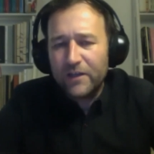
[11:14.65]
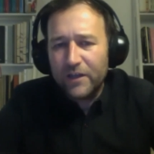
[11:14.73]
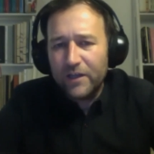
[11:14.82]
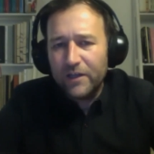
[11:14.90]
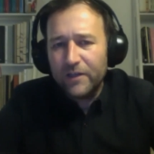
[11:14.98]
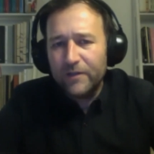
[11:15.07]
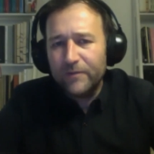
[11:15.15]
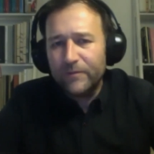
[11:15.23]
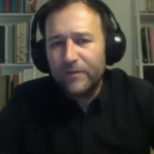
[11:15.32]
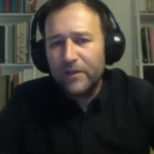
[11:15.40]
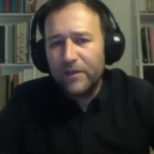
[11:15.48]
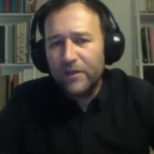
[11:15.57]
uh, uh,
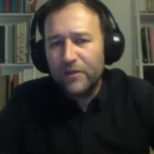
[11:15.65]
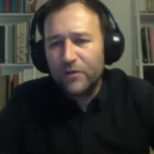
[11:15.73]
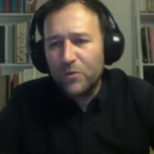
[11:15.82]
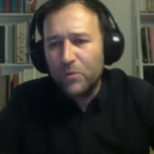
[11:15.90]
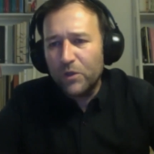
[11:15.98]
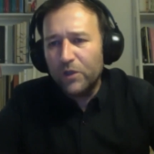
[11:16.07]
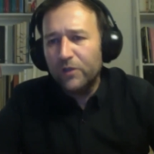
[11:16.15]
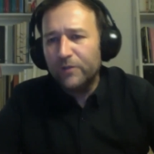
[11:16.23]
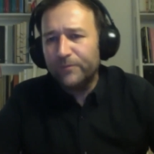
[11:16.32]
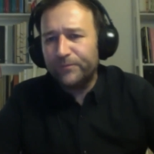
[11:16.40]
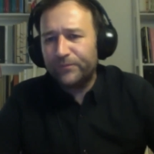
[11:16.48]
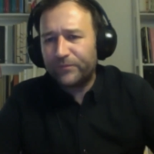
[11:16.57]
you will